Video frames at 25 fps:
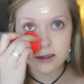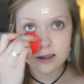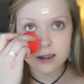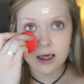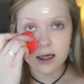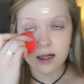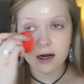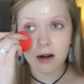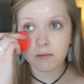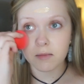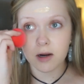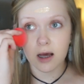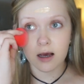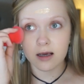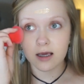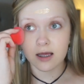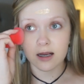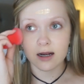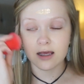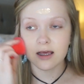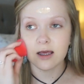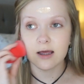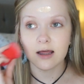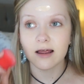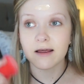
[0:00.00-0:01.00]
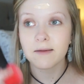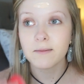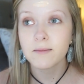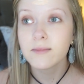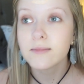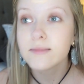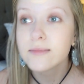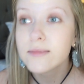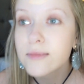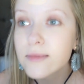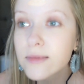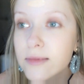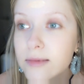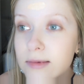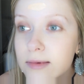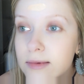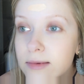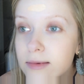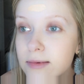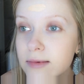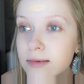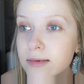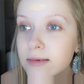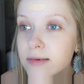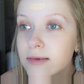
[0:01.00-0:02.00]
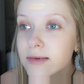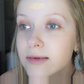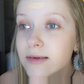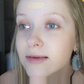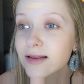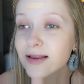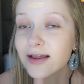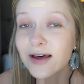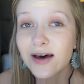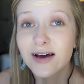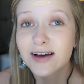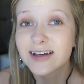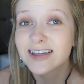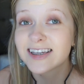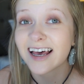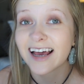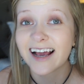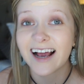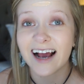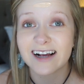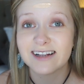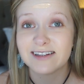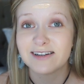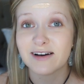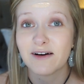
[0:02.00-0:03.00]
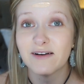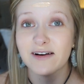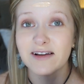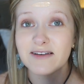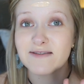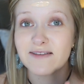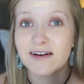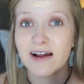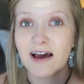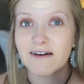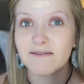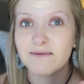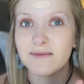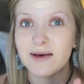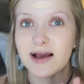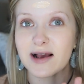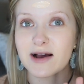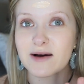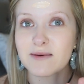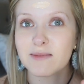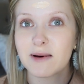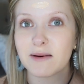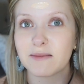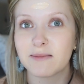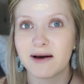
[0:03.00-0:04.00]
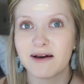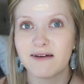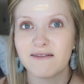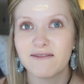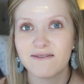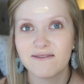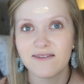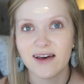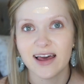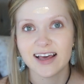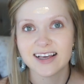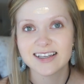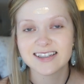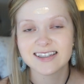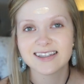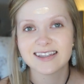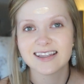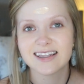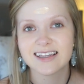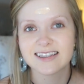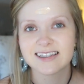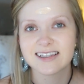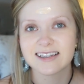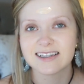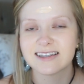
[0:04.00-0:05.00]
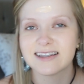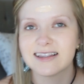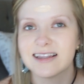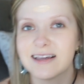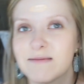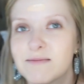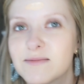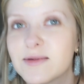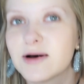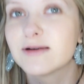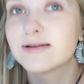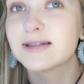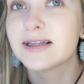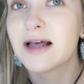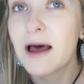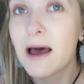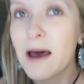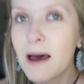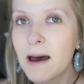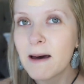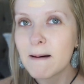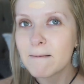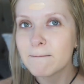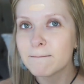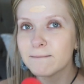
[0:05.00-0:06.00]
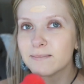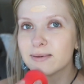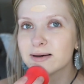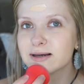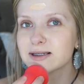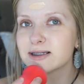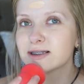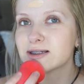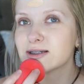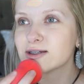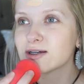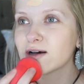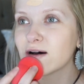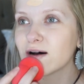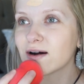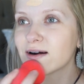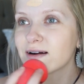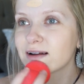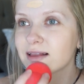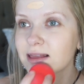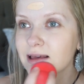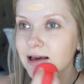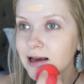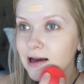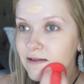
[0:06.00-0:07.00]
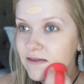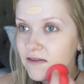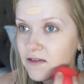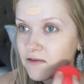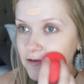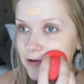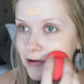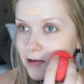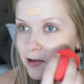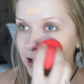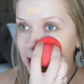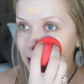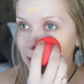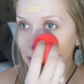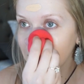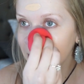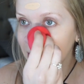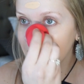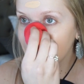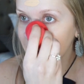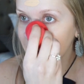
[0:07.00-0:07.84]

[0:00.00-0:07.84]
skin, I'm not kidding, it looks like I don't even have makeup on my face. This is the most bizarre thing I've ever seen in my